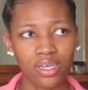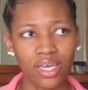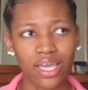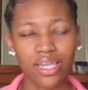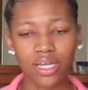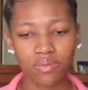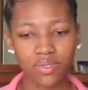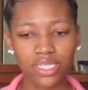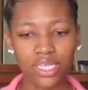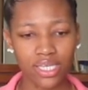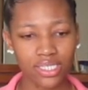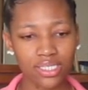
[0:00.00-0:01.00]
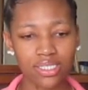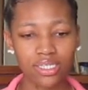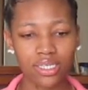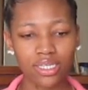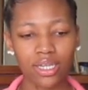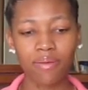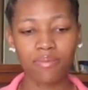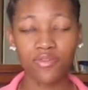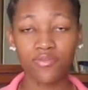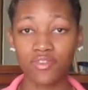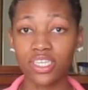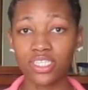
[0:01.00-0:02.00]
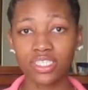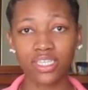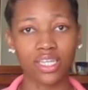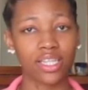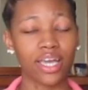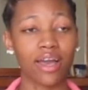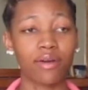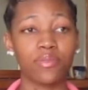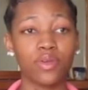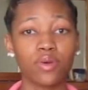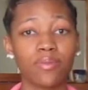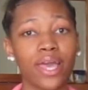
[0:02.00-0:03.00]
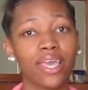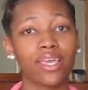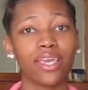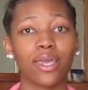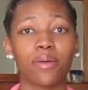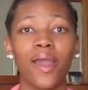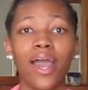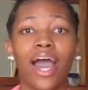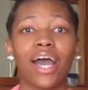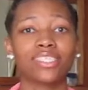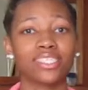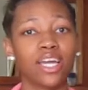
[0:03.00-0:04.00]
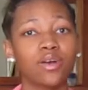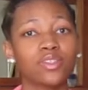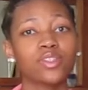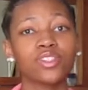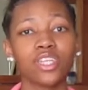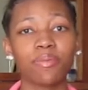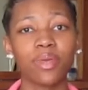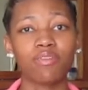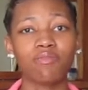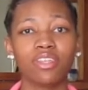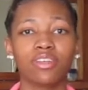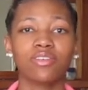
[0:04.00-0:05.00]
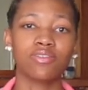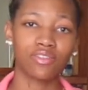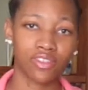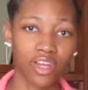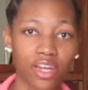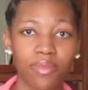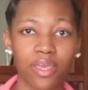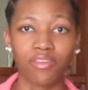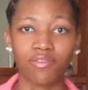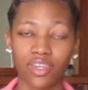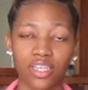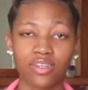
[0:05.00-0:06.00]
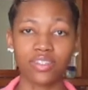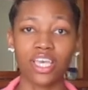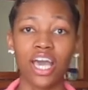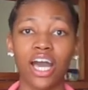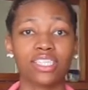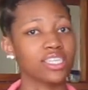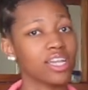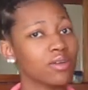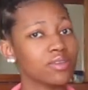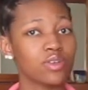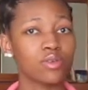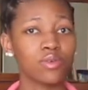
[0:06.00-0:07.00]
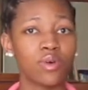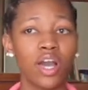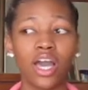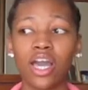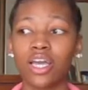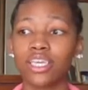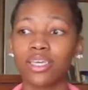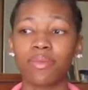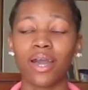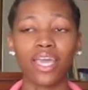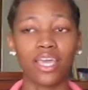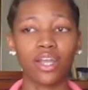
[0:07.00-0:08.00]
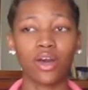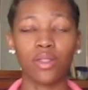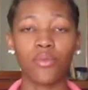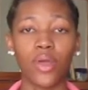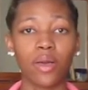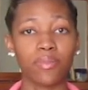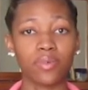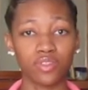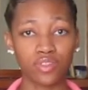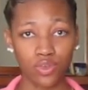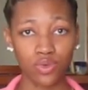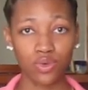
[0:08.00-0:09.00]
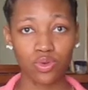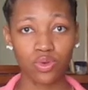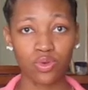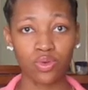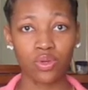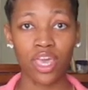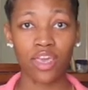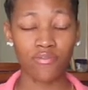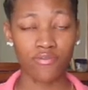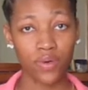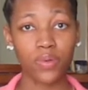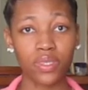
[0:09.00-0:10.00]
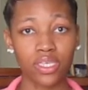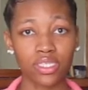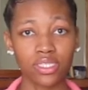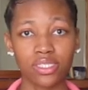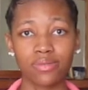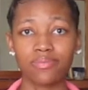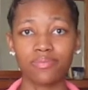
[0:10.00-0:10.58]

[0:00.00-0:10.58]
And I really had to look, and I've been fixing that. Like, I've been on my A game. I said I was going to start making videos, started making videos. I said I was going to get my head all the way up in school and focus.